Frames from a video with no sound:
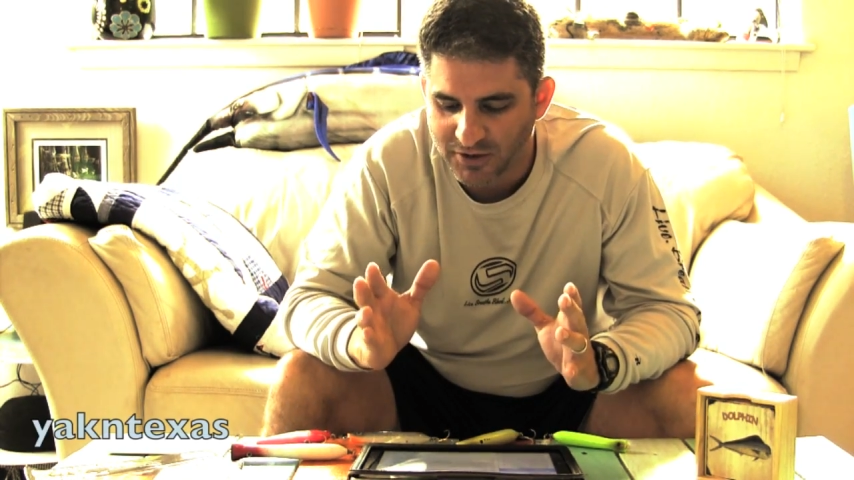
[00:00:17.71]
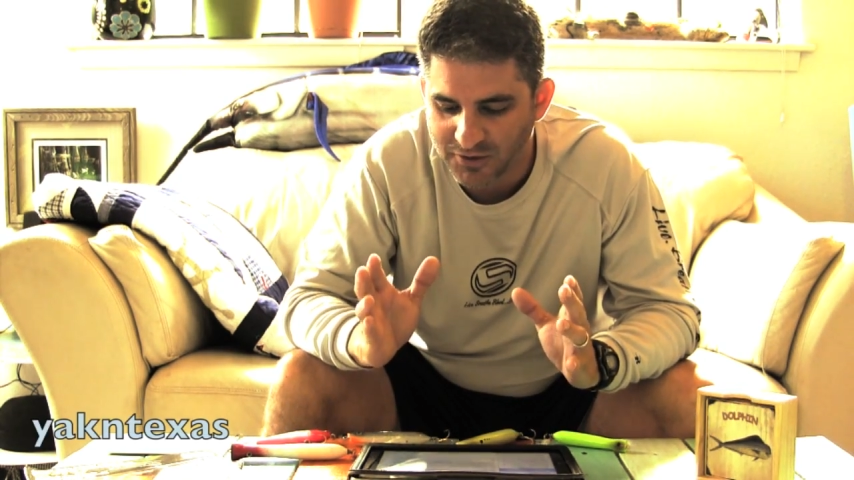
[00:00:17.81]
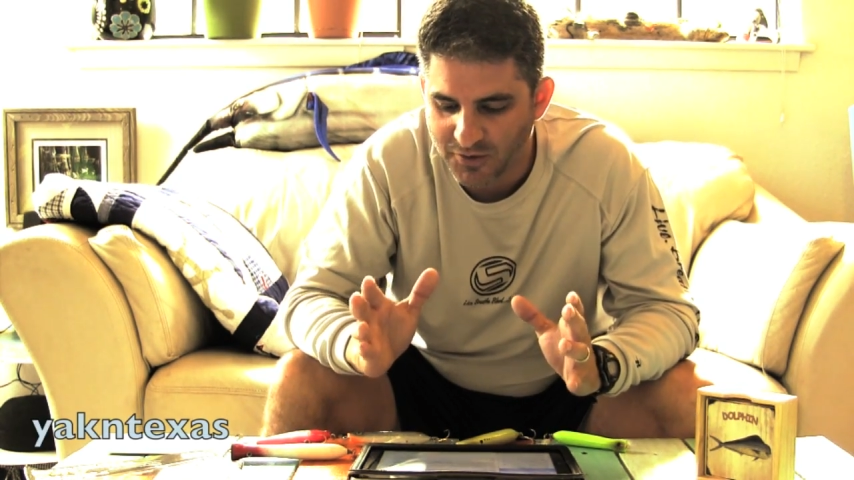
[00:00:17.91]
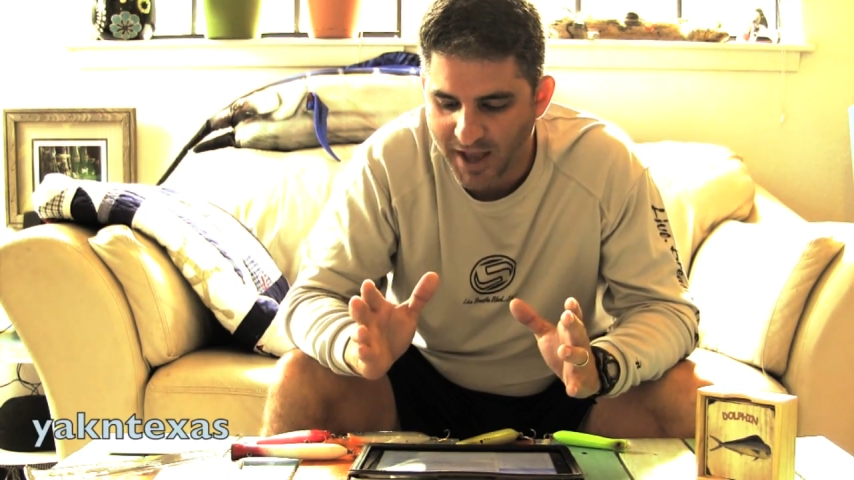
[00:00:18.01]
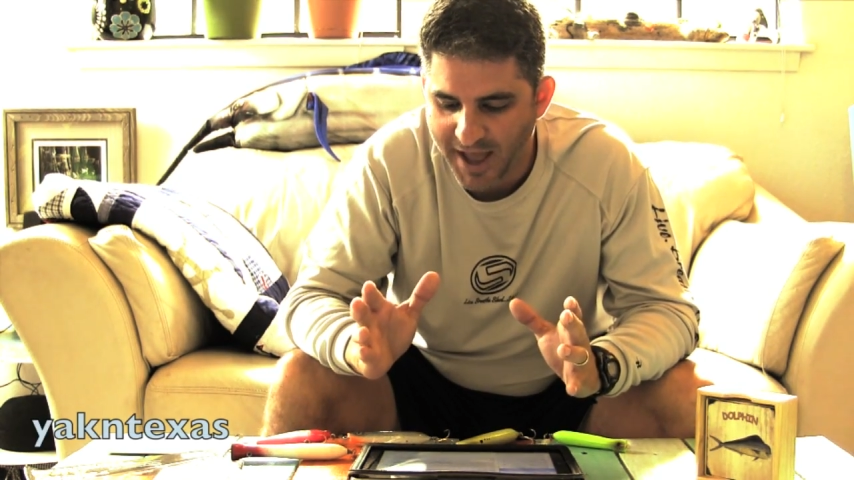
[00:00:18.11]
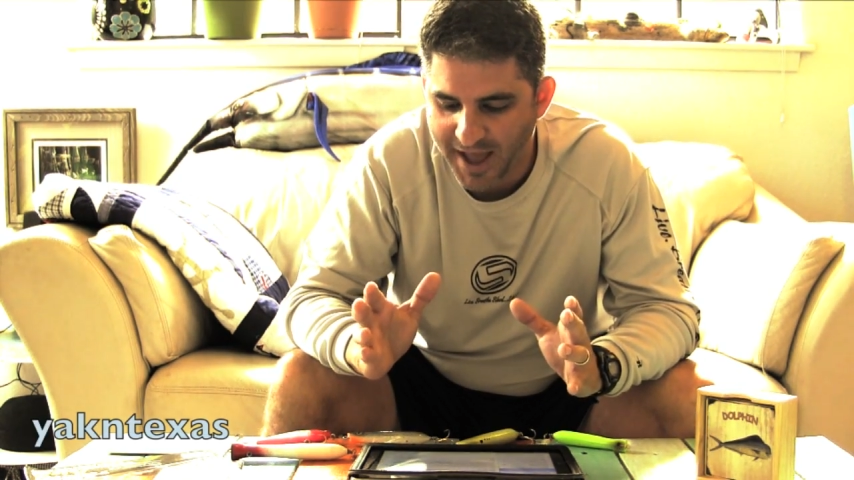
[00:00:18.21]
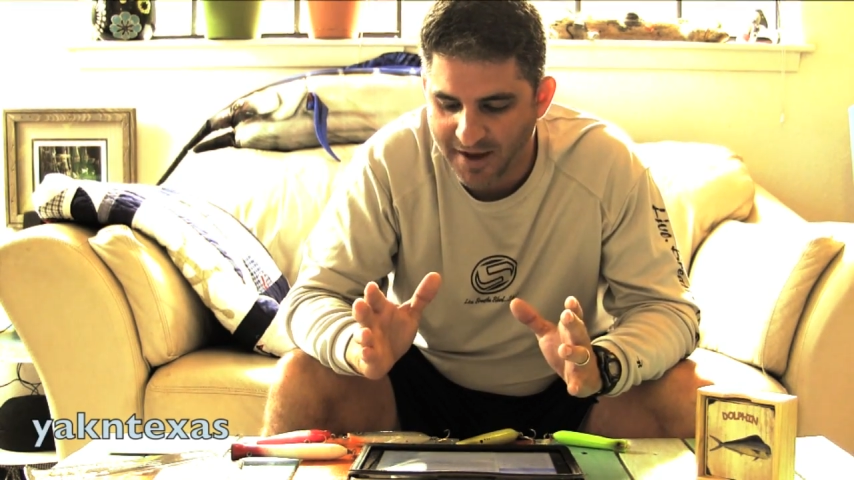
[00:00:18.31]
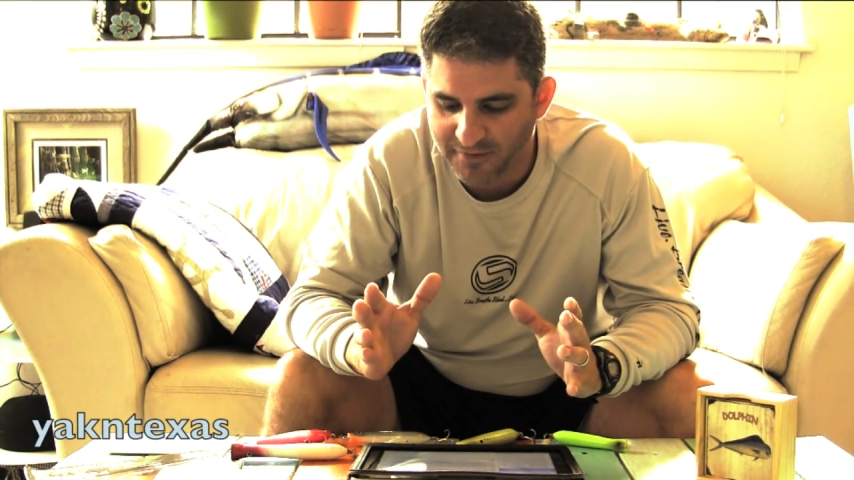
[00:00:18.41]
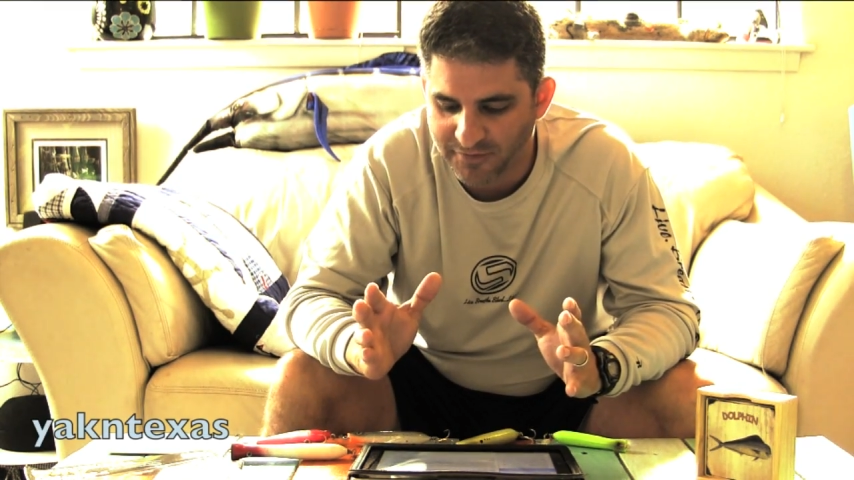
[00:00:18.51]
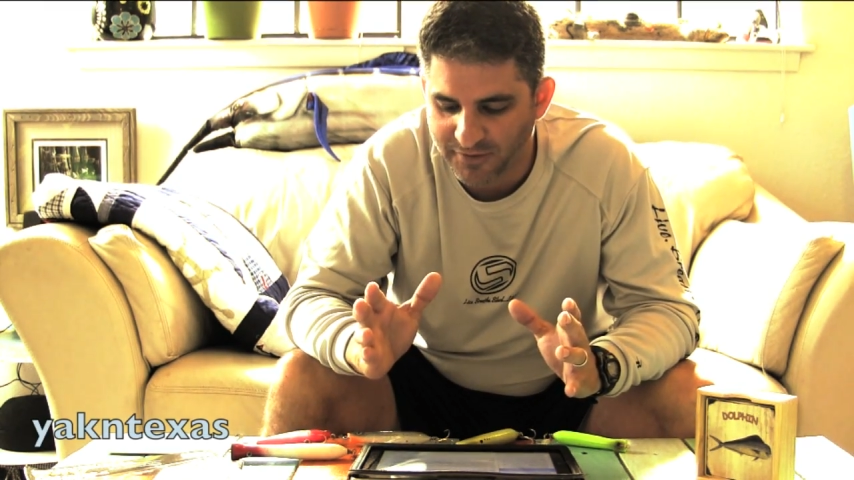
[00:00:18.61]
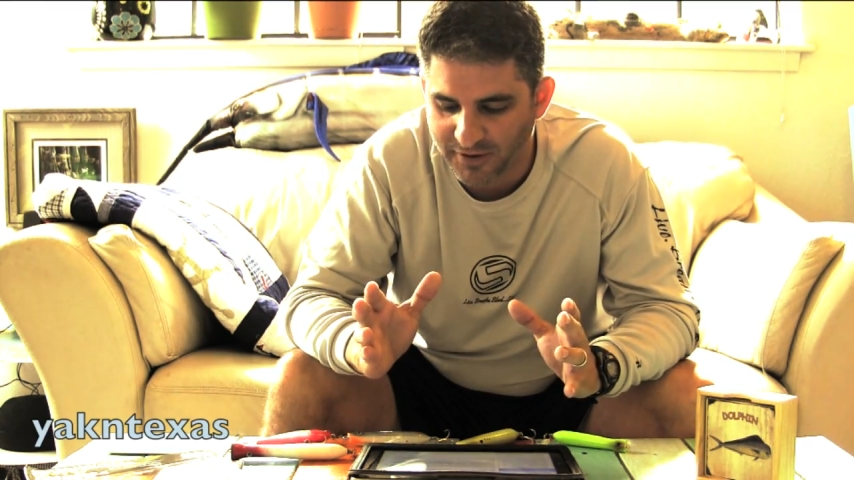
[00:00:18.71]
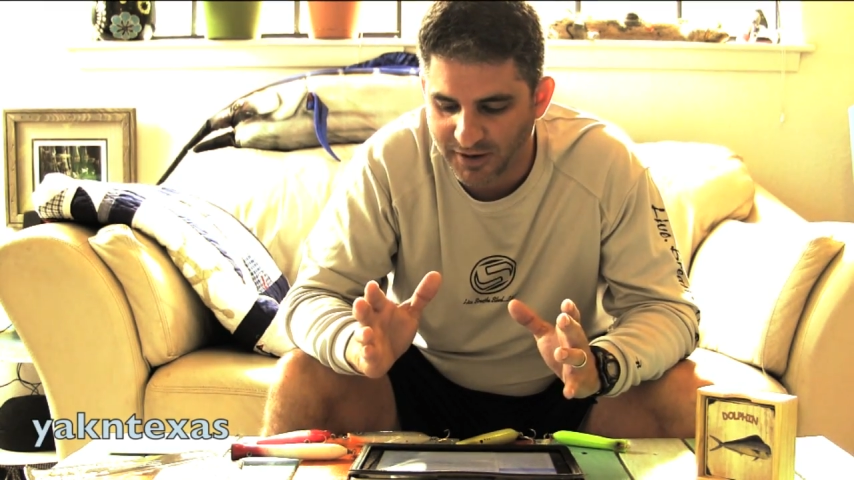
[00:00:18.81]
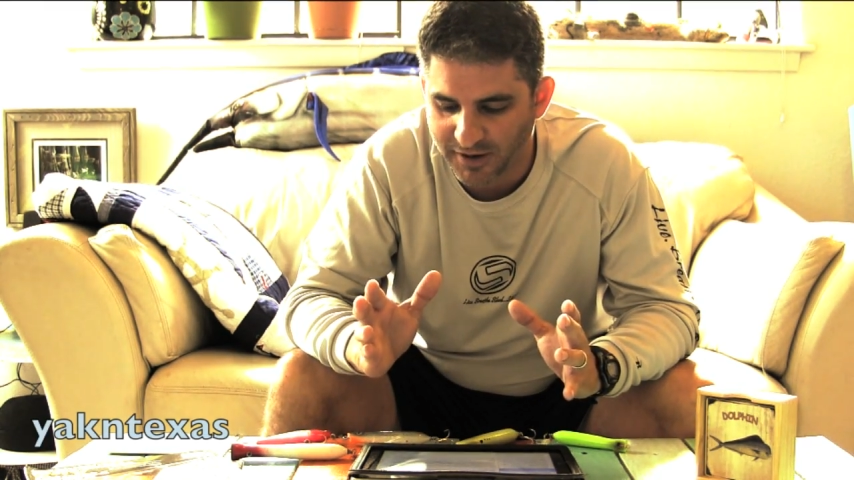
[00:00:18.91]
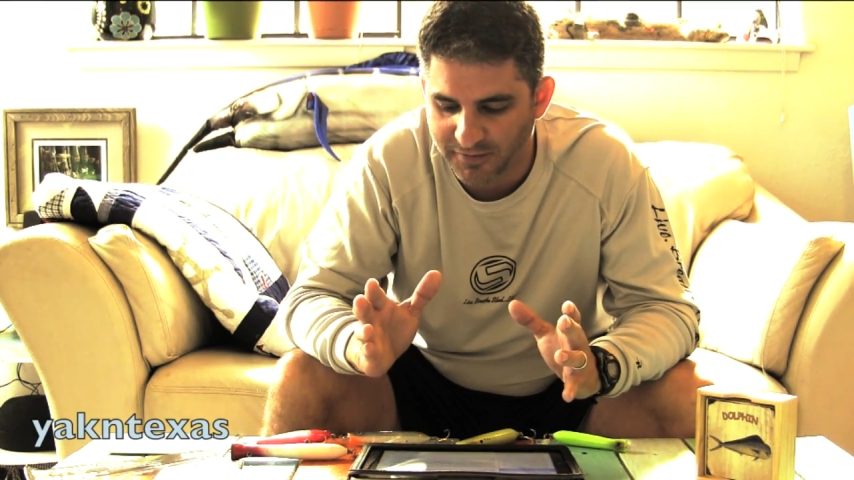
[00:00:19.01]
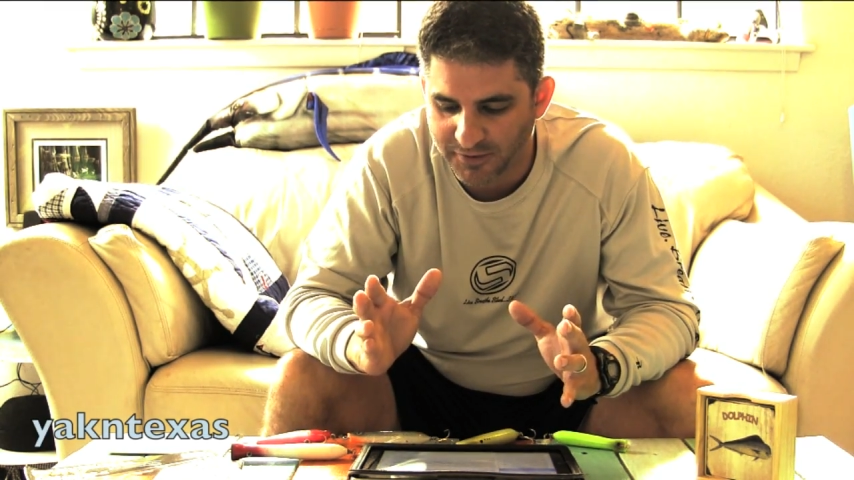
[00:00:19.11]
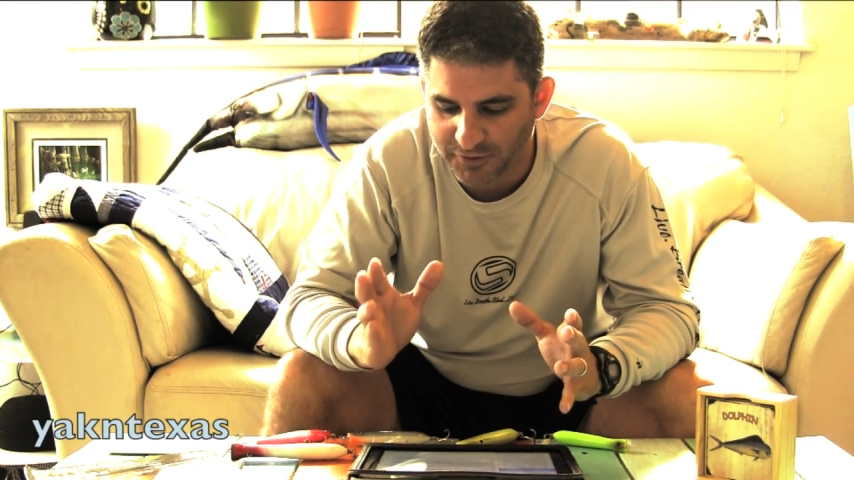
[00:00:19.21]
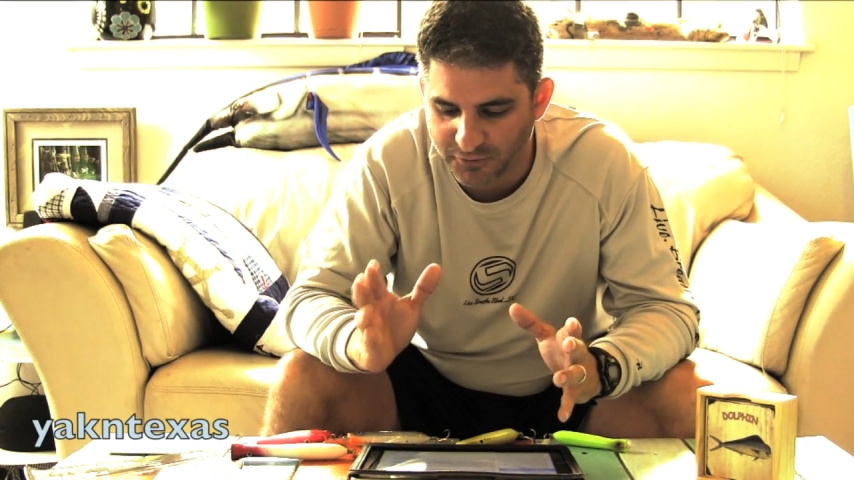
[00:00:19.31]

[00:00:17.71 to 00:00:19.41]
you have the